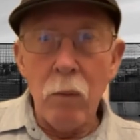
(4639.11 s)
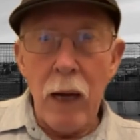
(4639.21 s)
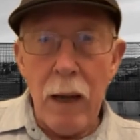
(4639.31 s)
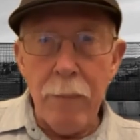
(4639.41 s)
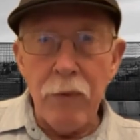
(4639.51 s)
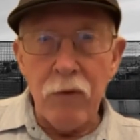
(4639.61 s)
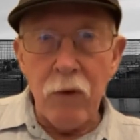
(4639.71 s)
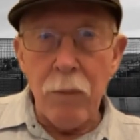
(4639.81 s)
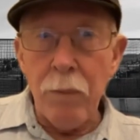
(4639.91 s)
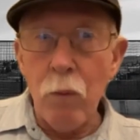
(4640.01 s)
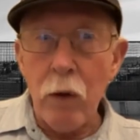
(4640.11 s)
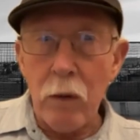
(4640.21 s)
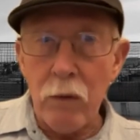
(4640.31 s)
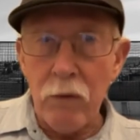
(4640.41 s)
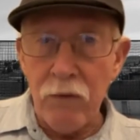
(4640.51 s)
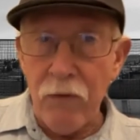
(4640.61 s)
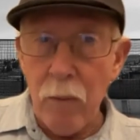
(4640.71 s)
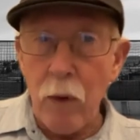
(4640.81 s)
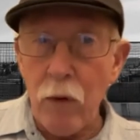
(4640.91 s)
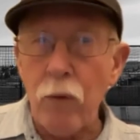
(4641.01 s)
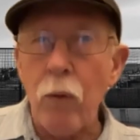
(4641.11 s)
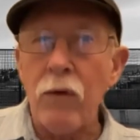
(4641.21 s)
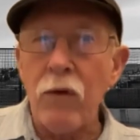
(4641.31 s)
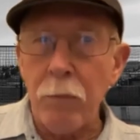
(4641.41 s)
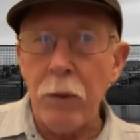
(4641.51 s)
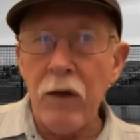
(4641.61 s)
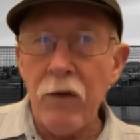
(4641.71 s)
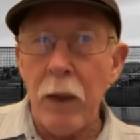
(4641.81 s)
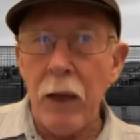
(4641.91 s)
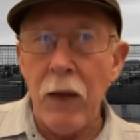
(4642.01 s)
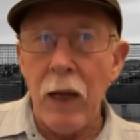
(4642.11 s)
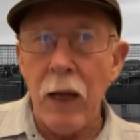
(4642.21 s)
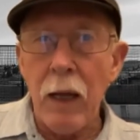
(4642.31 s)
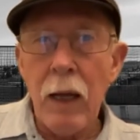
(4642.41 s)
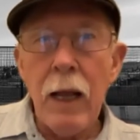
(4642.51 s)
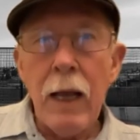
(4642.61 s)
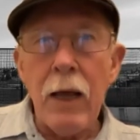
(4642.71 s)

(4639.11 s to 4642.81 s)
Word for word: what happens to workers, farm workers who are displaced by that?